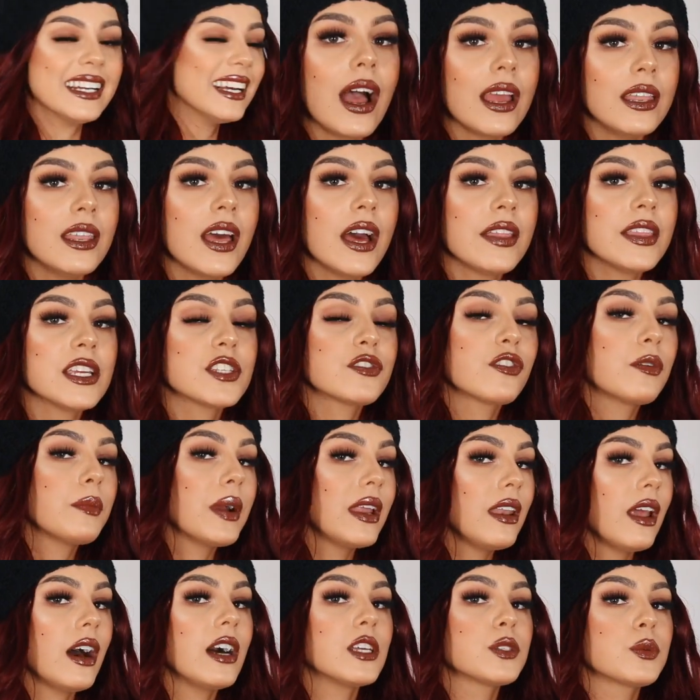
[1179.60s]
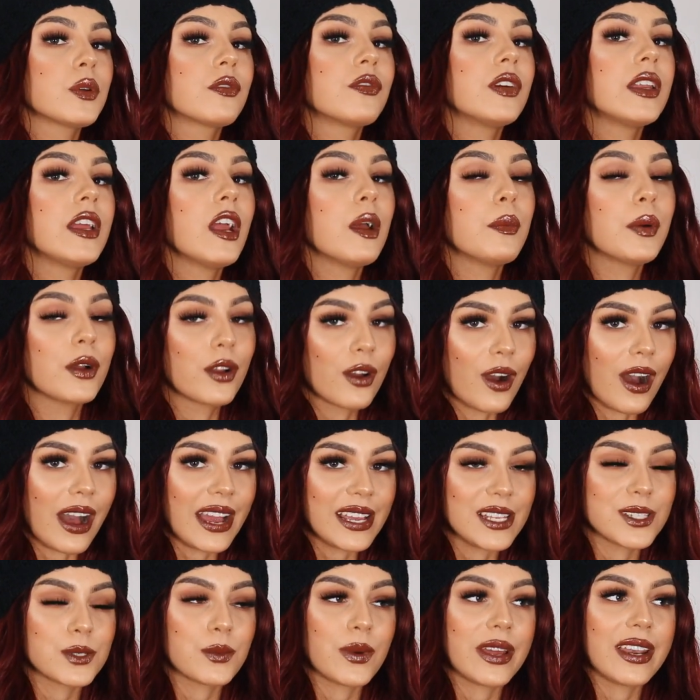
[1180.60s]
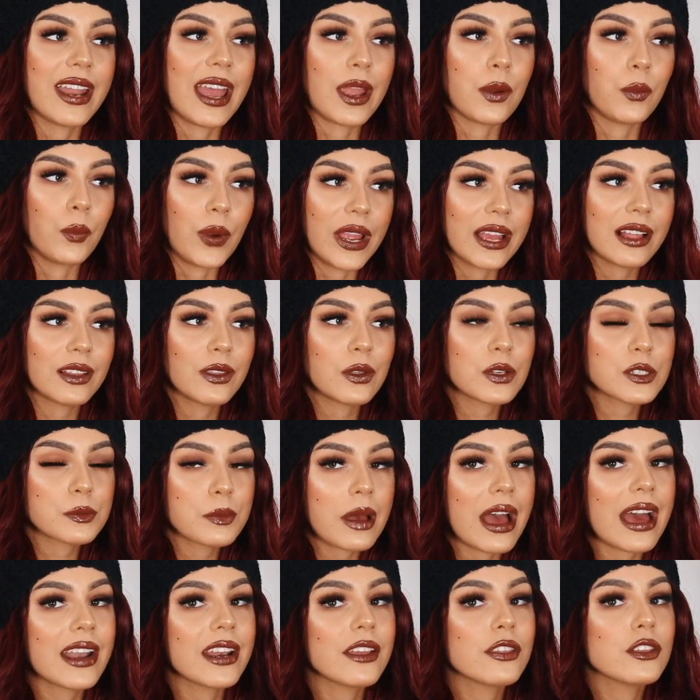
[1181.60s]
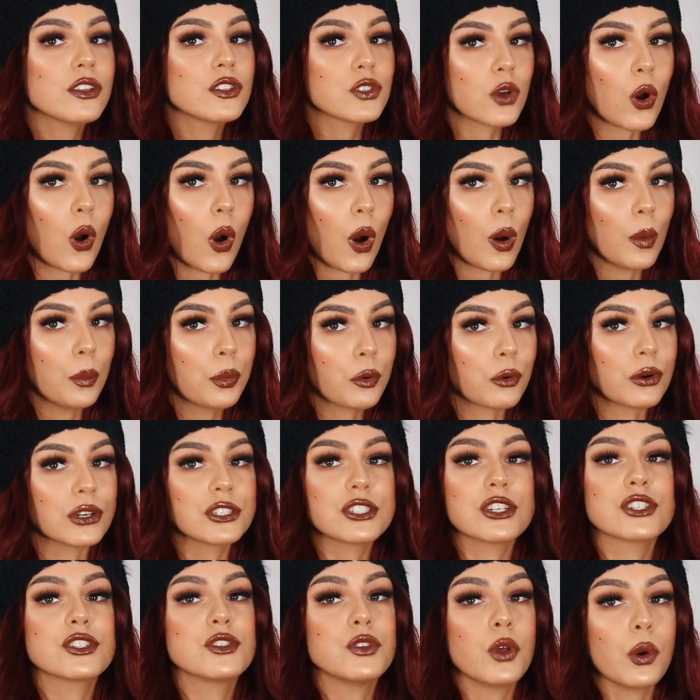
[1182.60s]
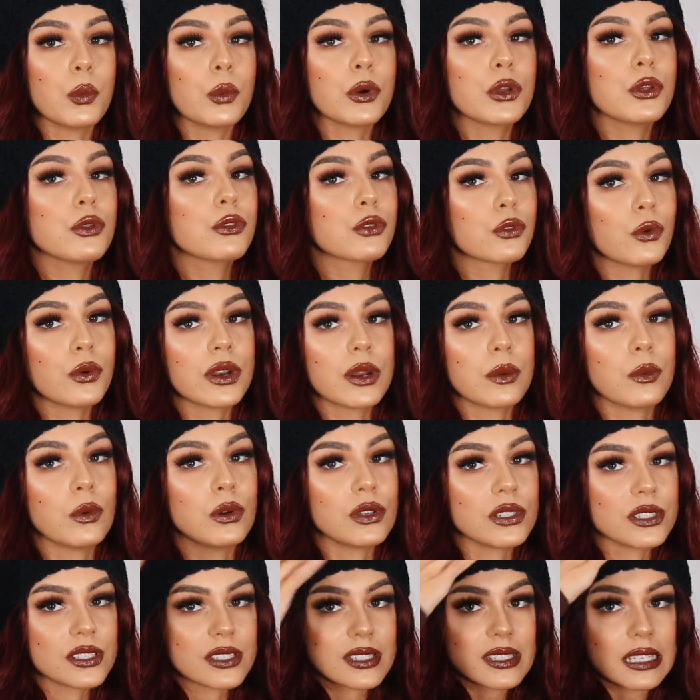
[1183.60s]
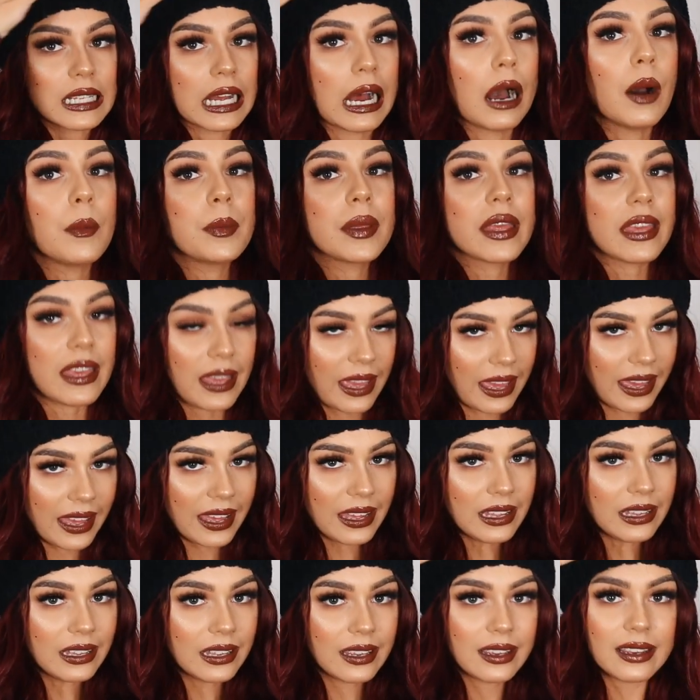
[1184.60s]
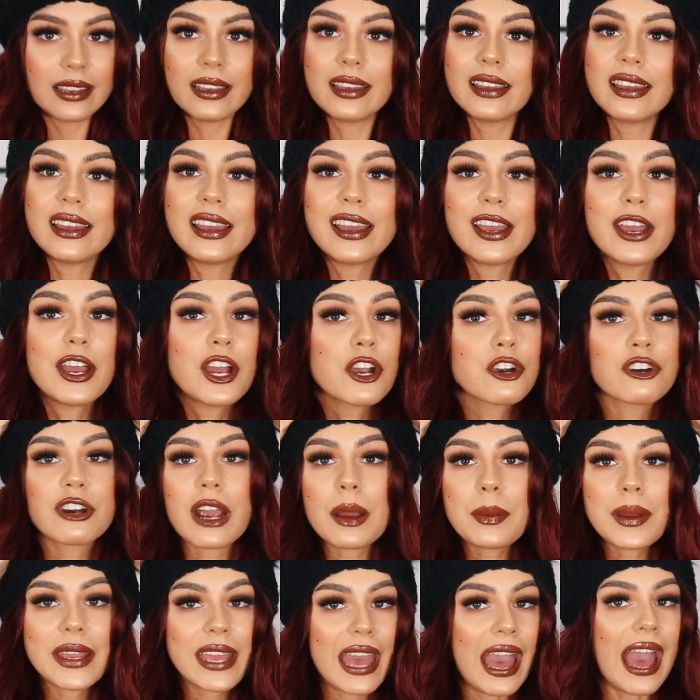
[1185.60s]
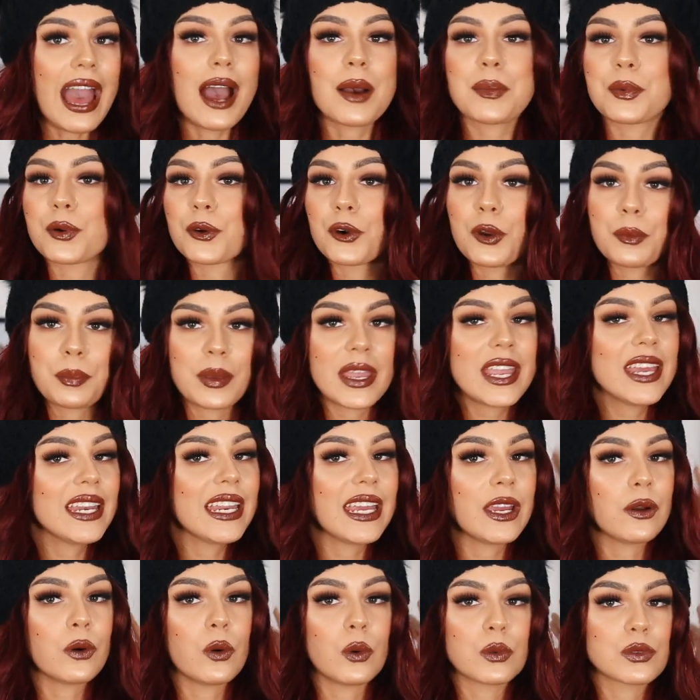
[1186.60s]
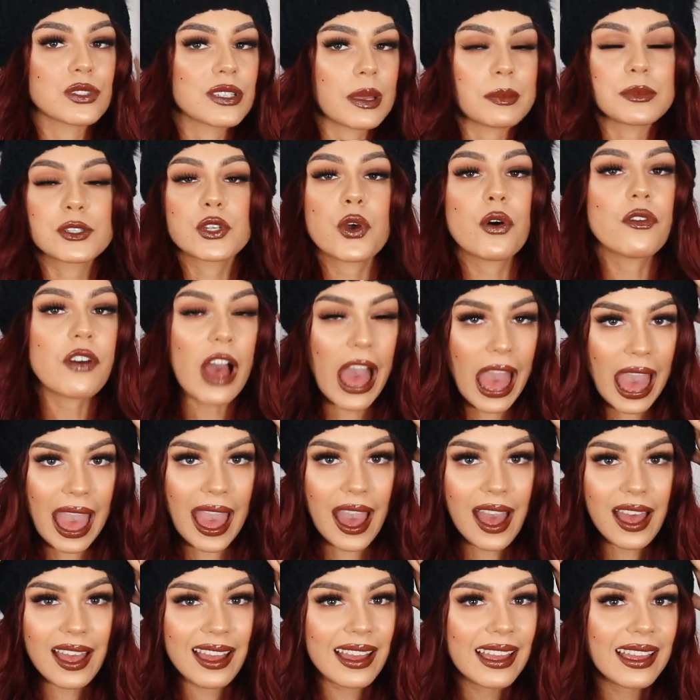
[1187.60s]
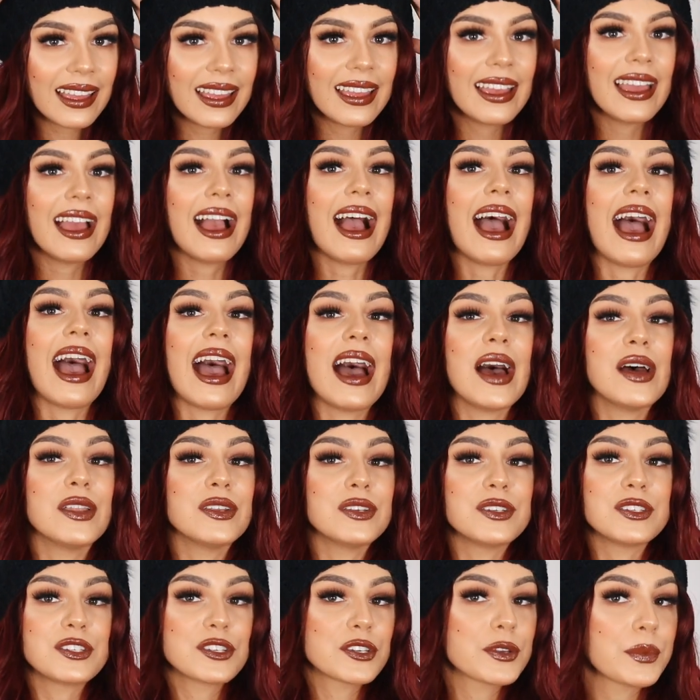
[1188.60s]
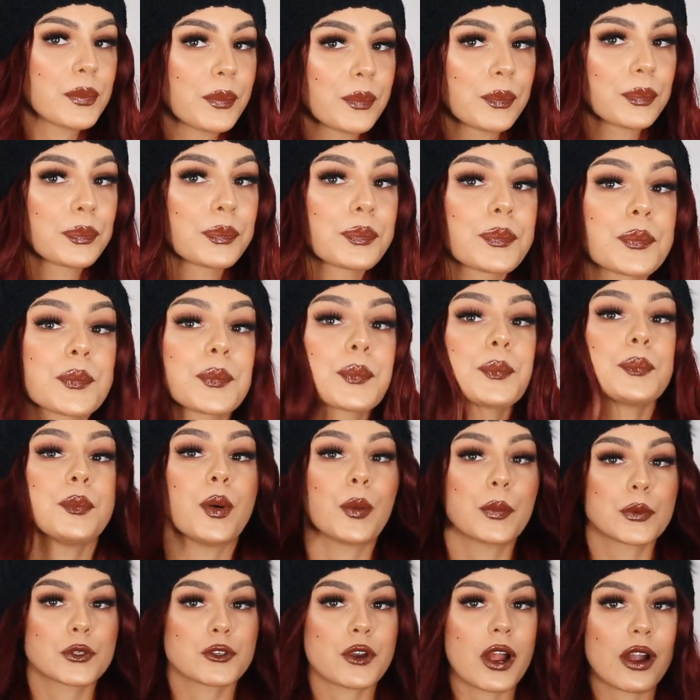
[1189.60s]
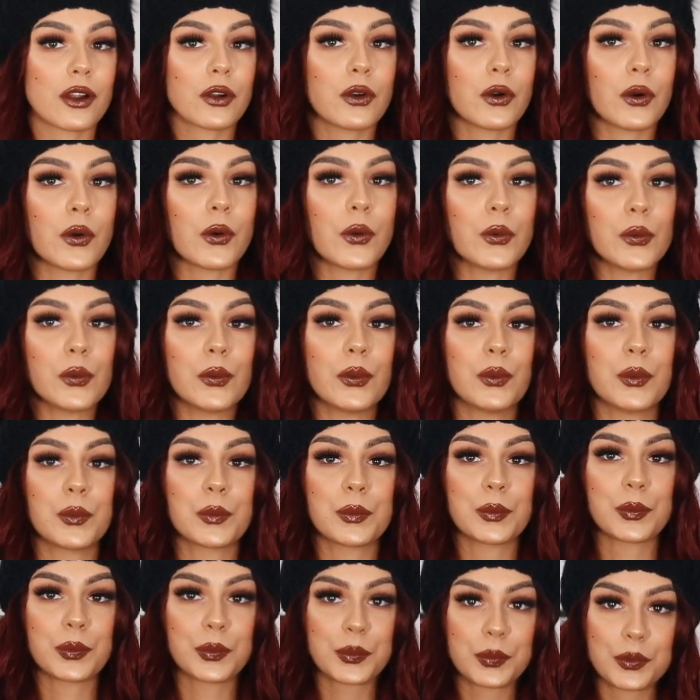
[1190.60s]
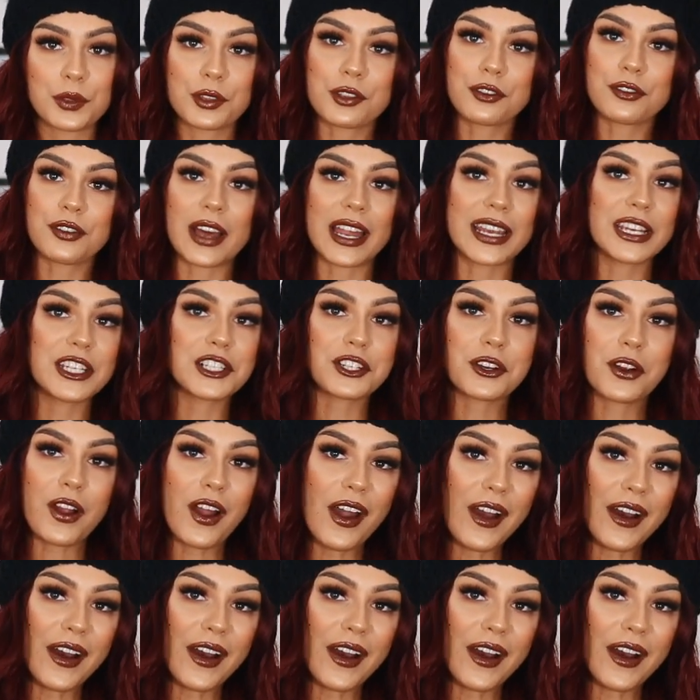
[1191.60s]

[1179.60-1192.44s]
I learned this from my last wig video, but guys, when a wig looks bad at the top, or it's just not what you thought it was up here, grab a cap or a beanie or some sort of hat and Bob's your uncle, Fanny's your